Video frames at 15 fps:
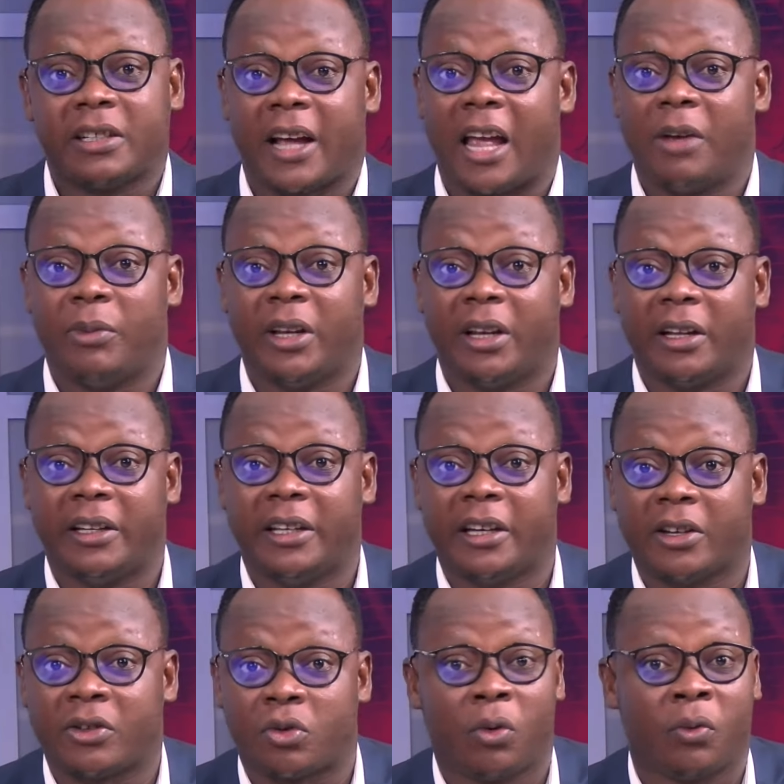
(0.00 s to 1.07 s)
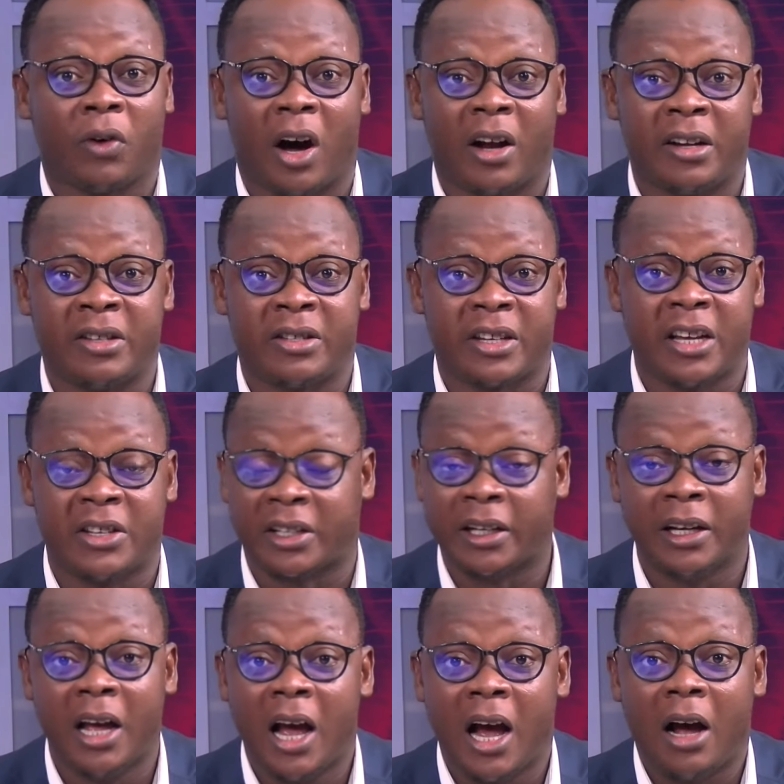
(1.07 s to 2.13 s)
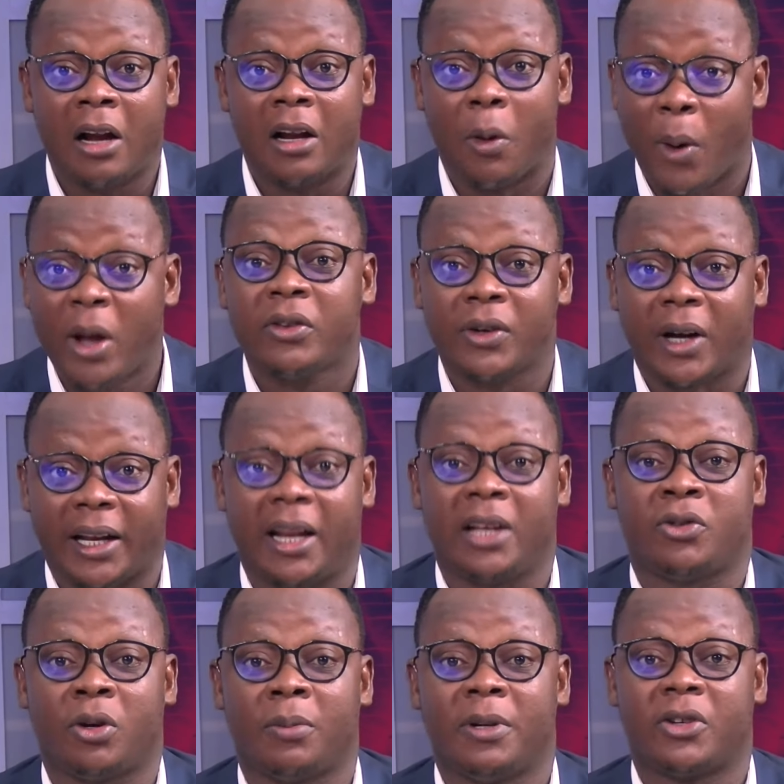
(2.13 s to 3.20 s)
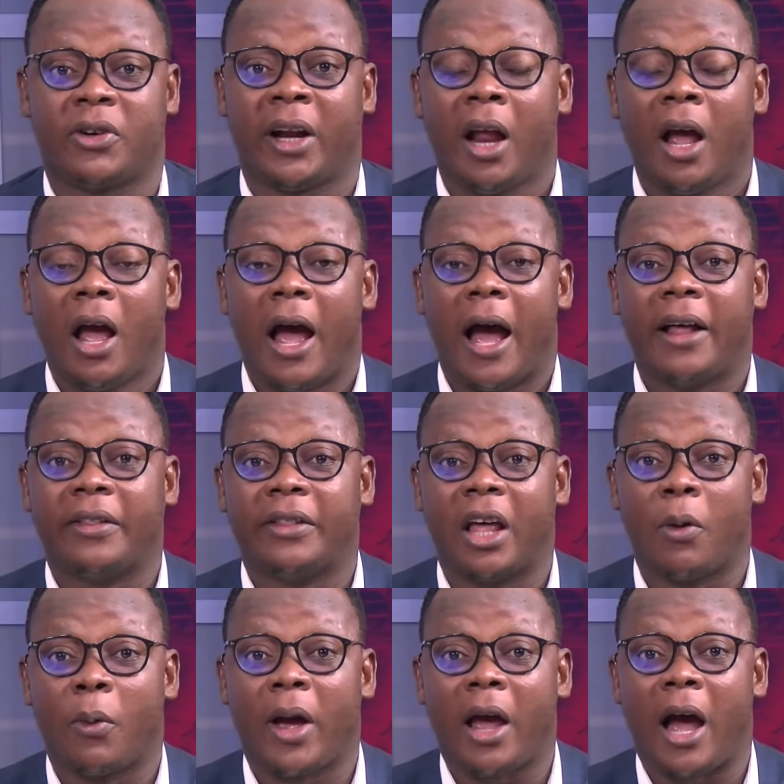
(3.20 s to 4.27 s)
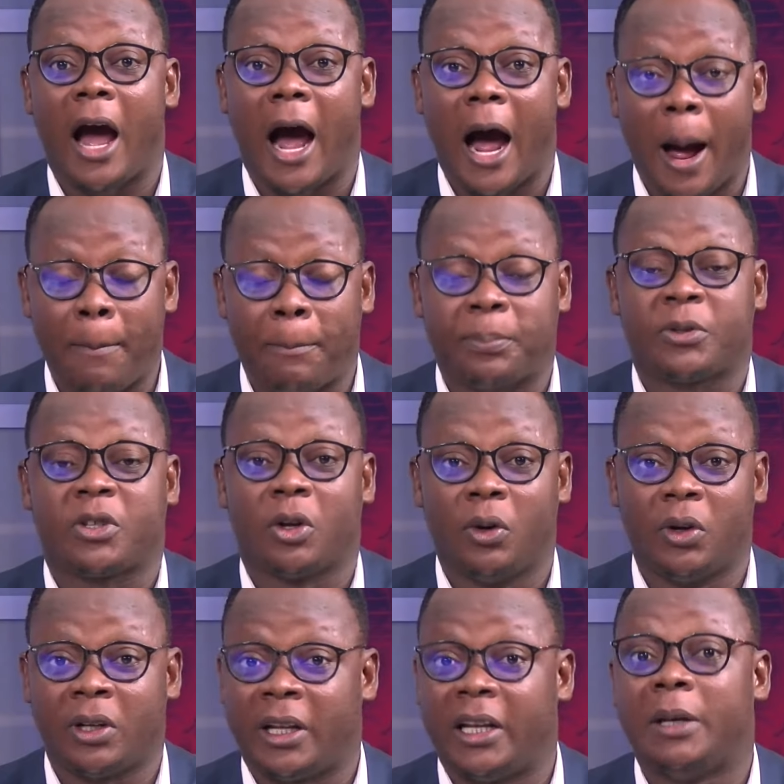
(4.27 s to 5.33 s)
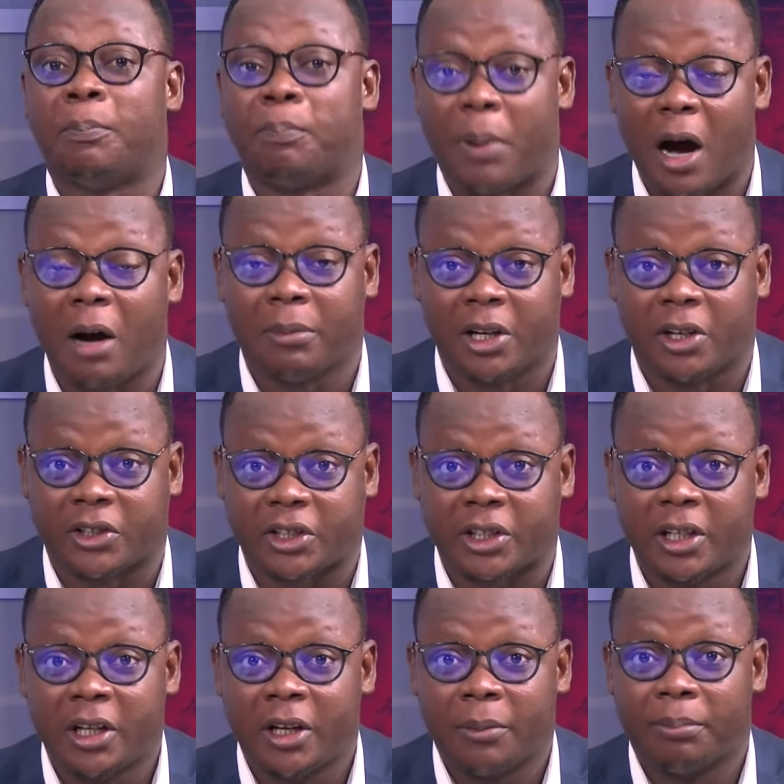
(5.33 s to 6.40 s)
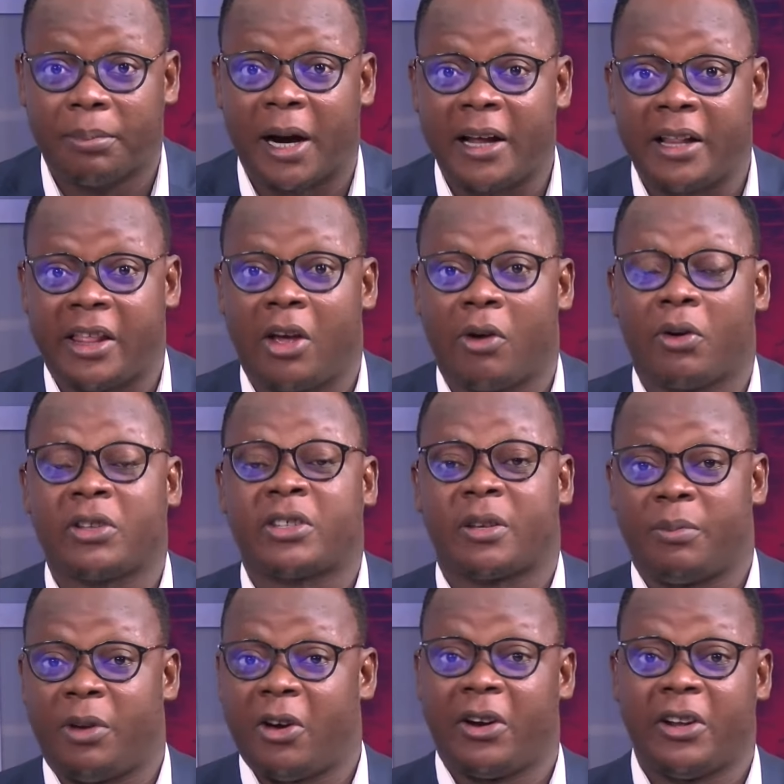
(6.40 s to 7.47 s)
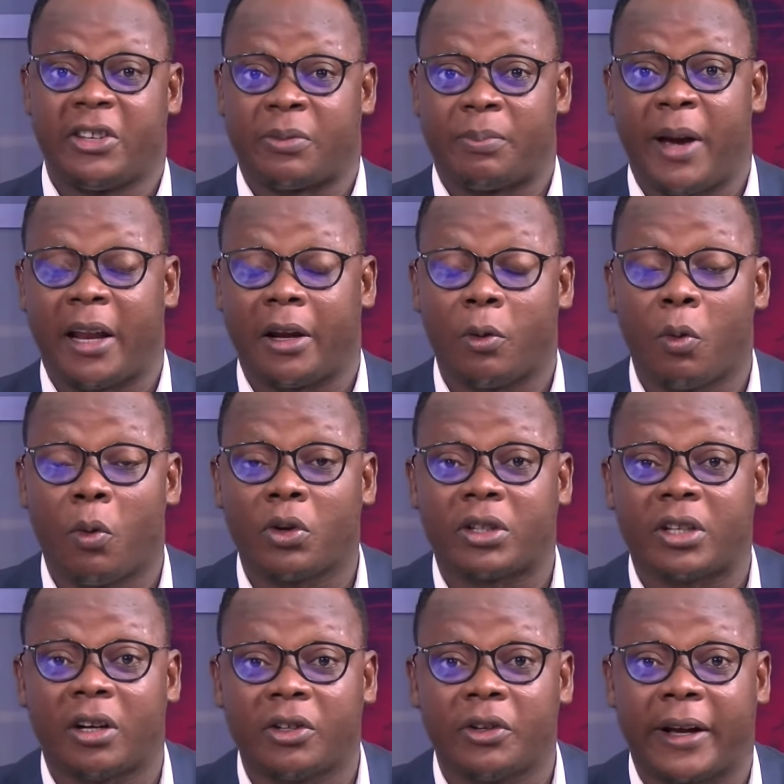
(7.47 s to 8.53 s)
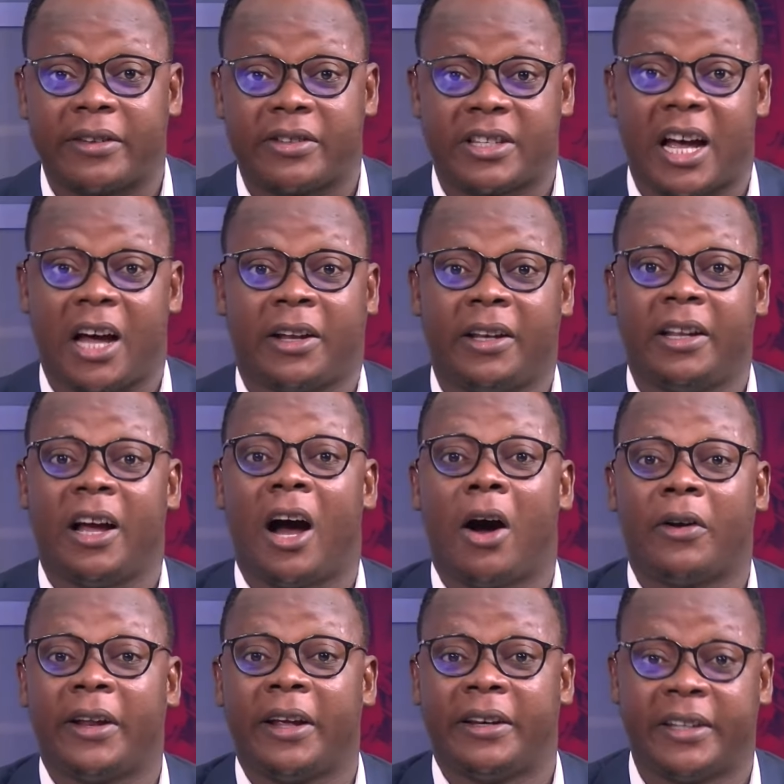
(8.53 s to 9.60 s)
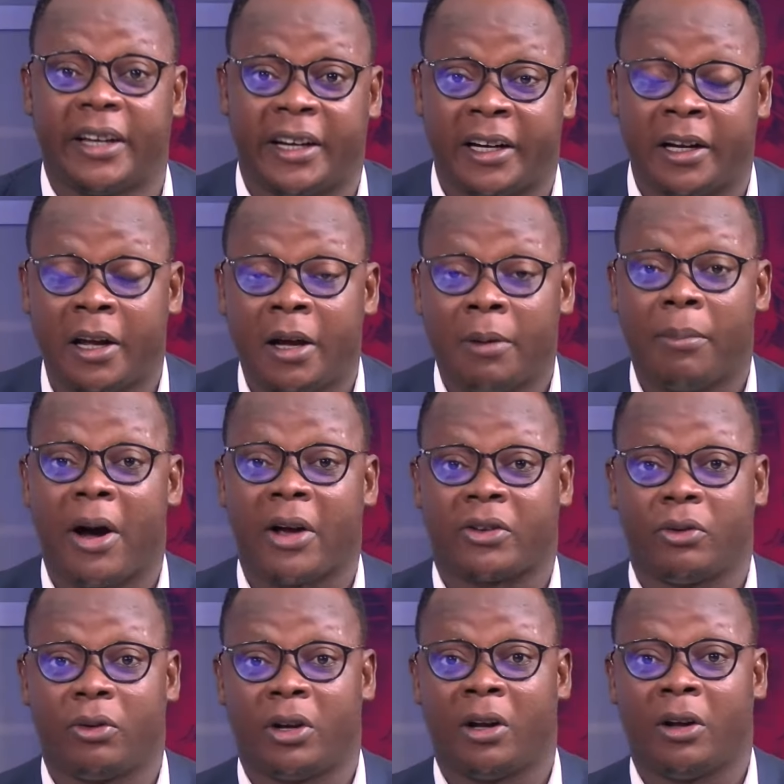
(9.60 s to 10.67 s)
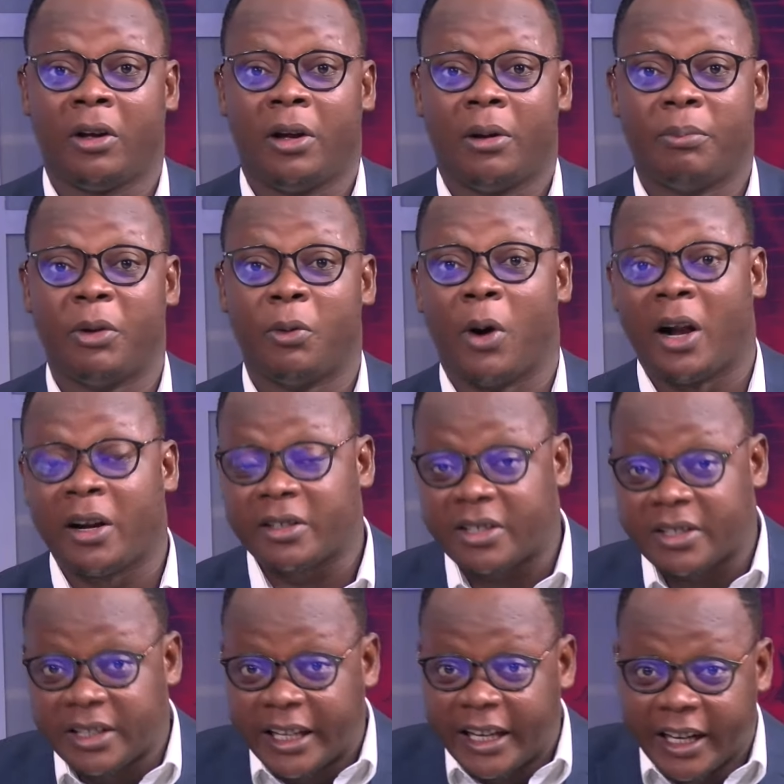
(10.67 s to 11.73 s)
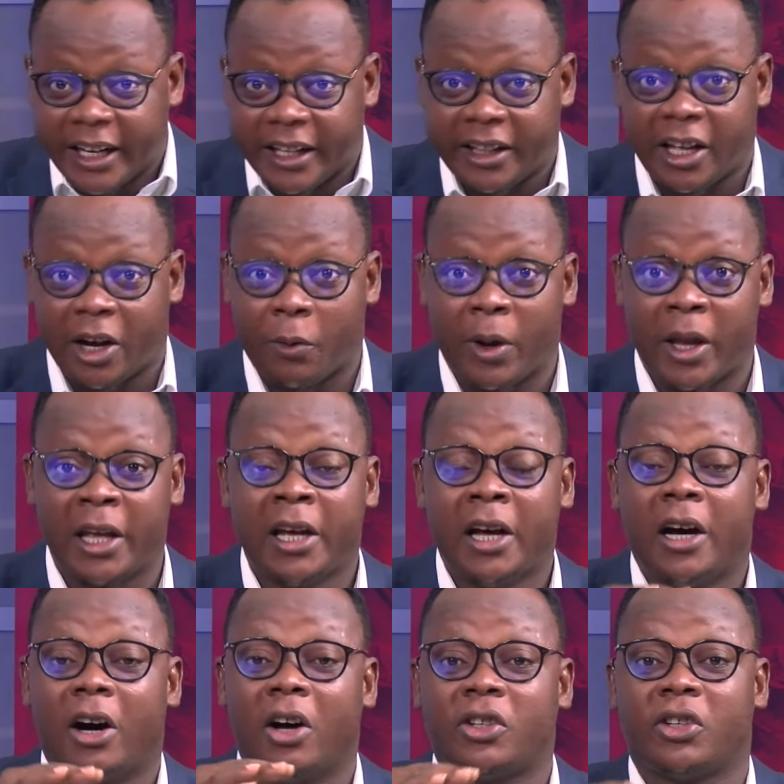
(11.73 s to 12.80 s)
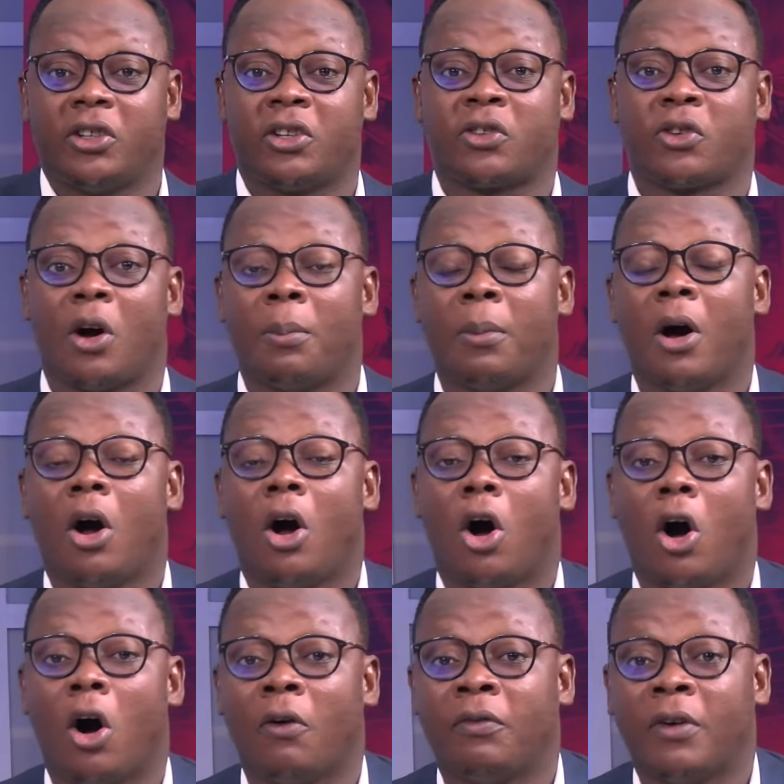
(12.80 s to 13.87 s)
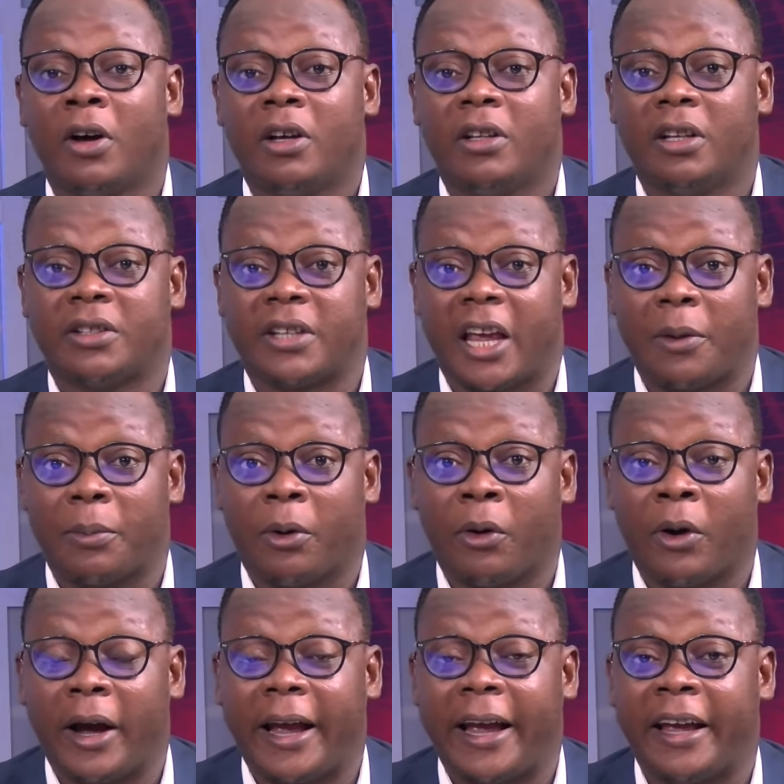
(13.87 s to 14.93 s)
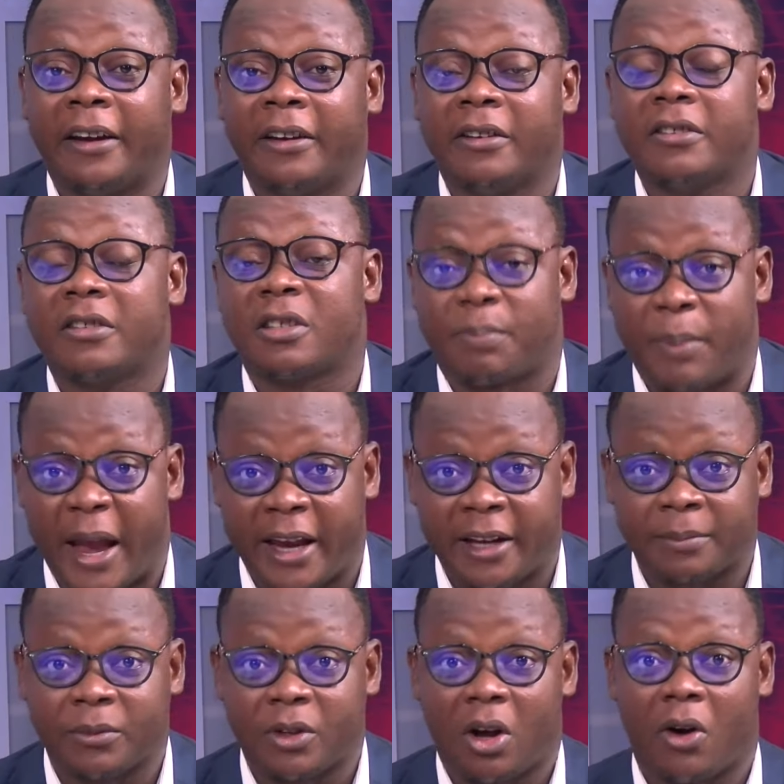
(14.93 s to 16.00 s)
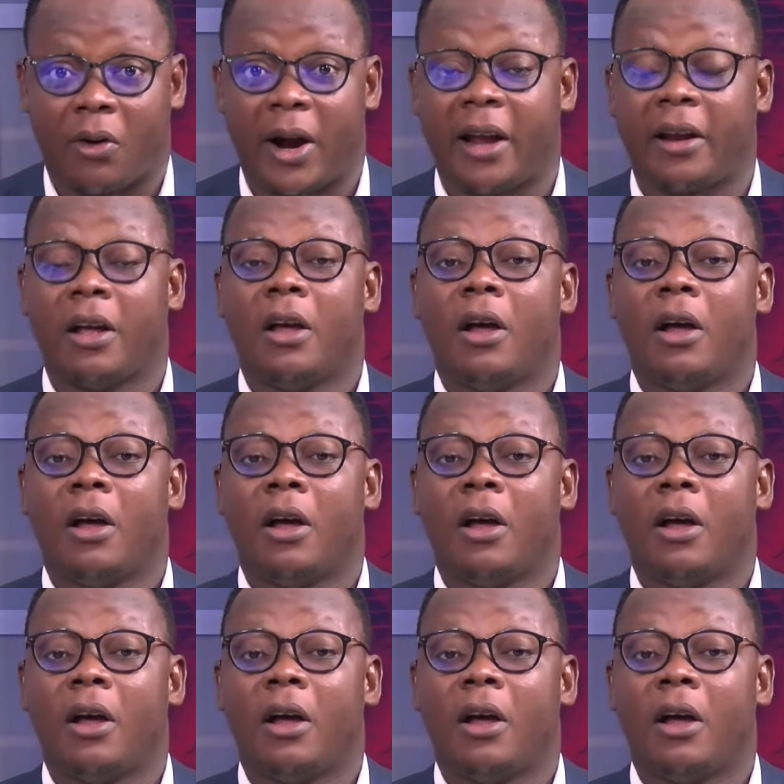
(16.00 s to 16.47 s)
game in La Liga so far this season. They went to Atletico Madrid and they were absolutely pummeled by Diego Simeone's men. We'll tell you exactly how they did it. Barcelona, meanwhile, stealing their way onto the top of the table in Spain. All right.